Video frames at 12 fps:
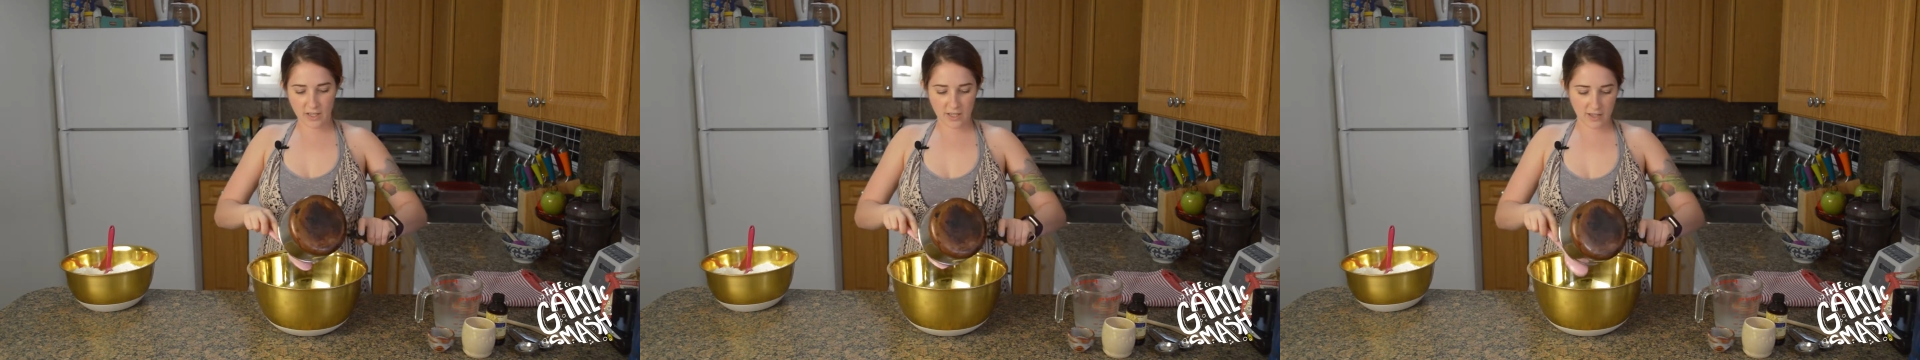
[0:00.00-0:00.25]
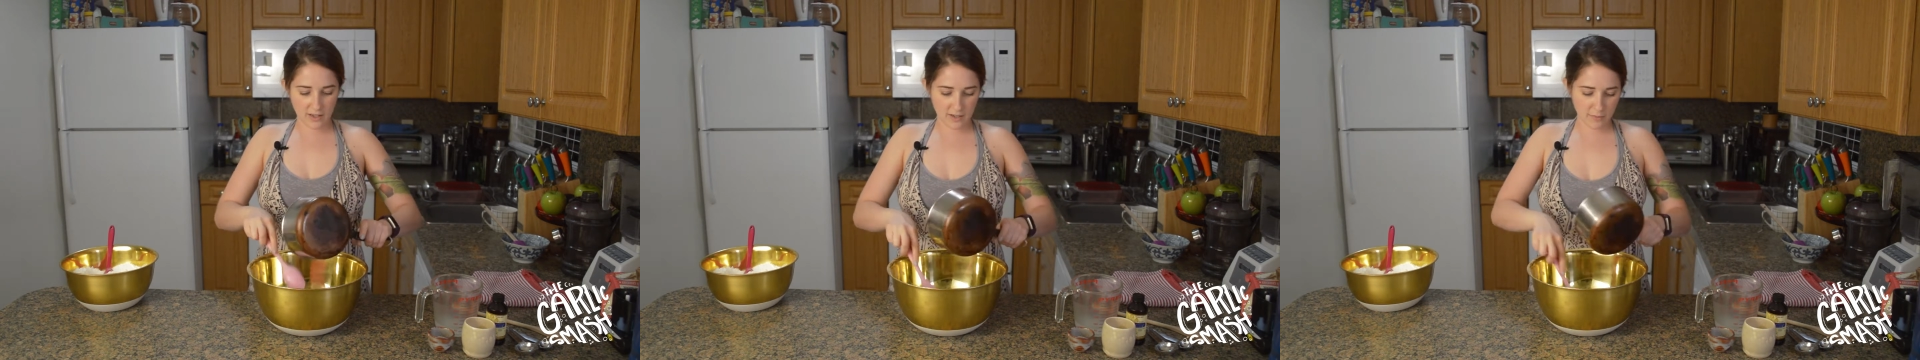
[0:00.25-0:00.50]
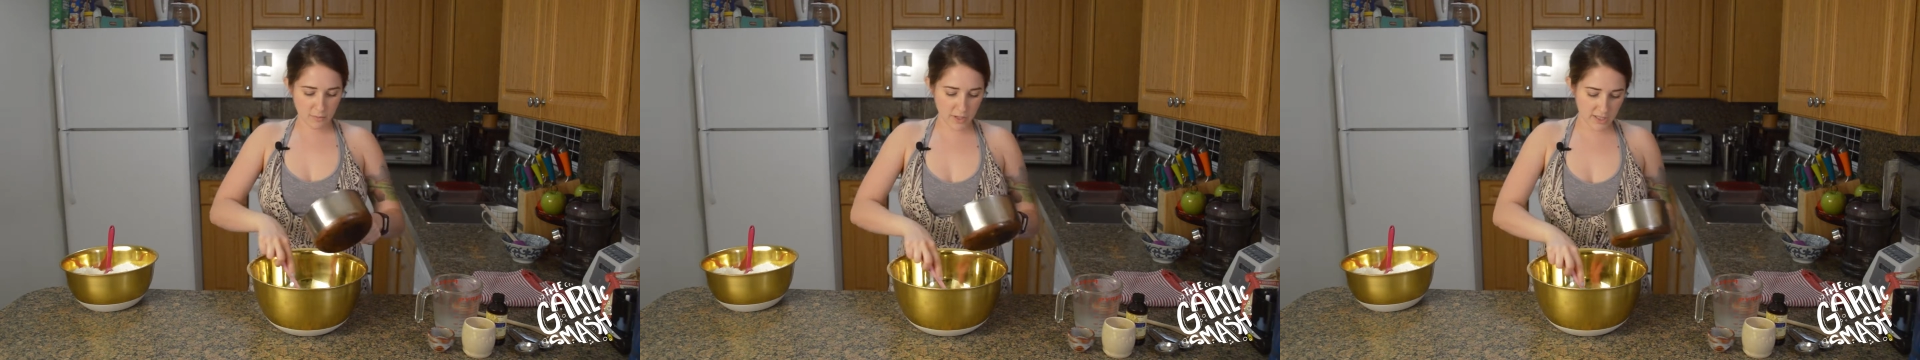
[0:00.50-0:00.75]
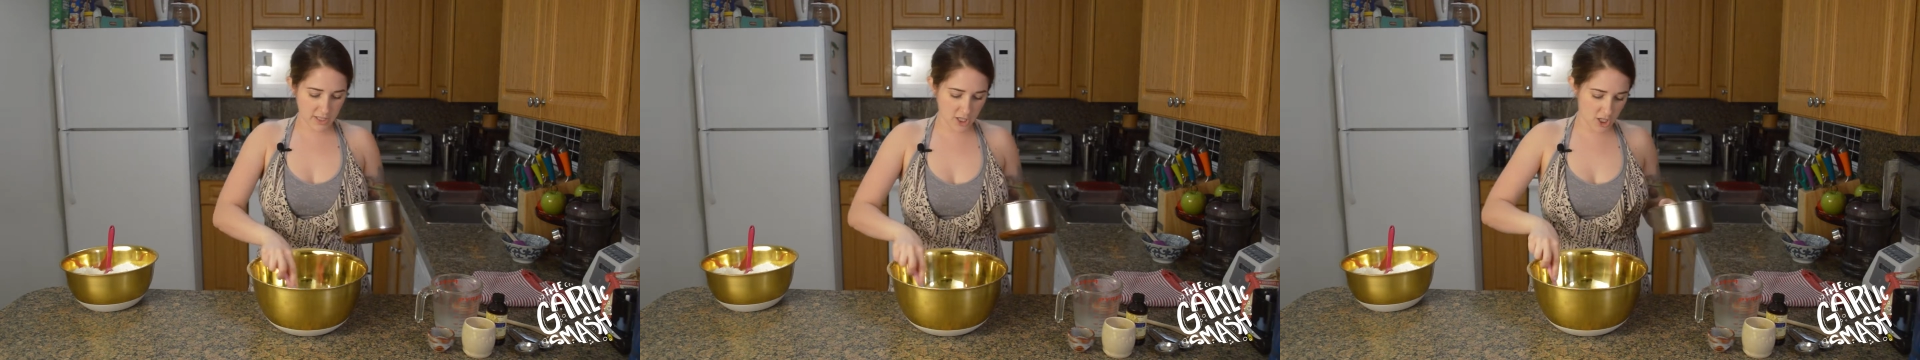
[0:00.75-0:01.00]
and
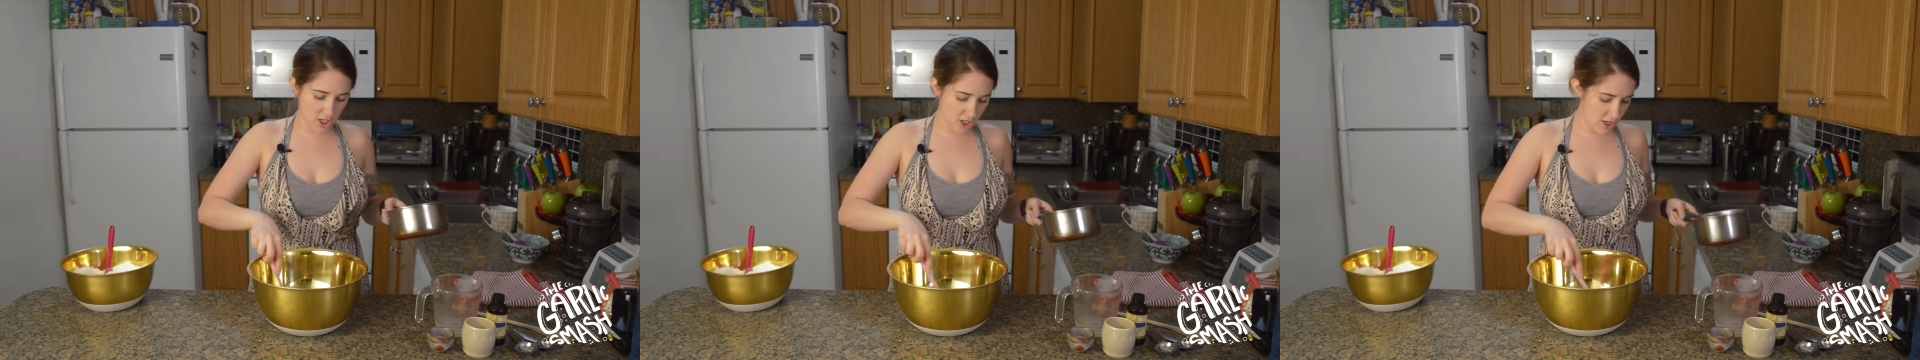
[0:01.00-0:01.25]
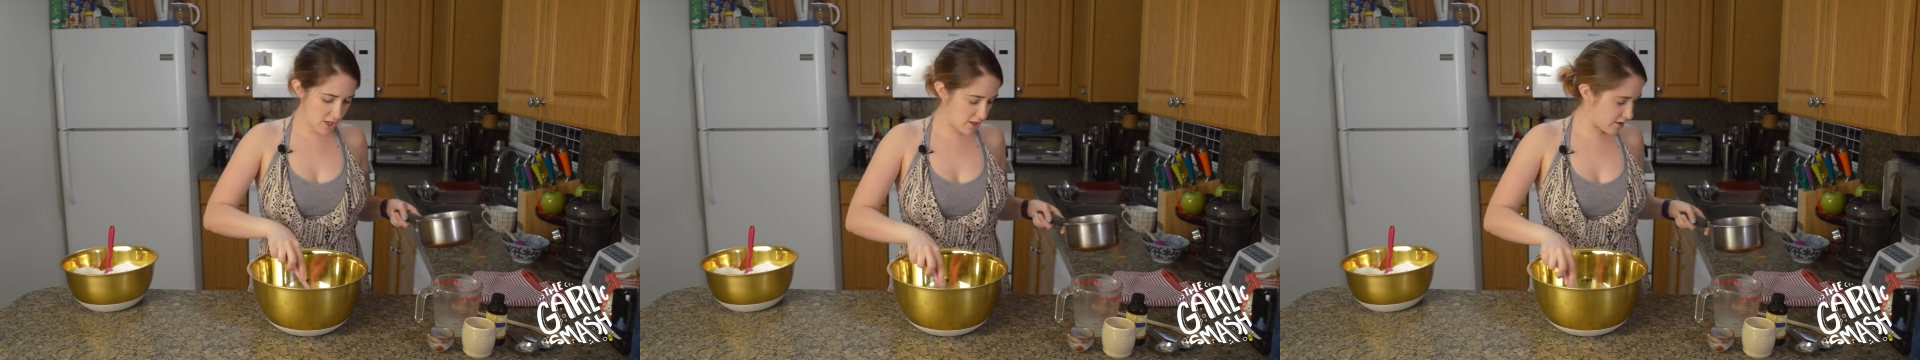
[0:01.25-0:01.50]
butter.